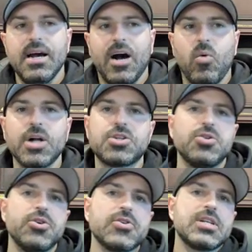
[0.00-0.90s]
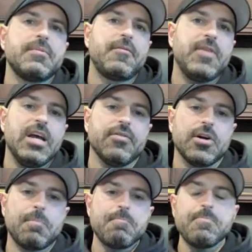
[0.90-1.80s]
I want you to do yourself a
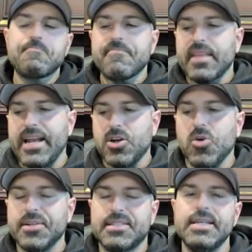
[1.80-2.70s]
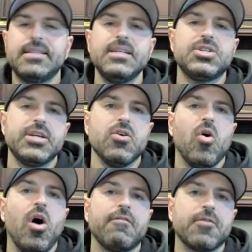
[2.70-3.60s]
favor and go to
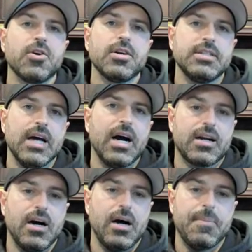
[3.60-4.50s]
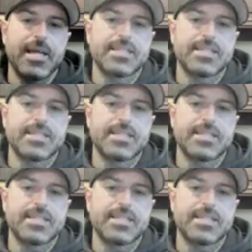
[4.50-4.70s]
ttgoffer.com.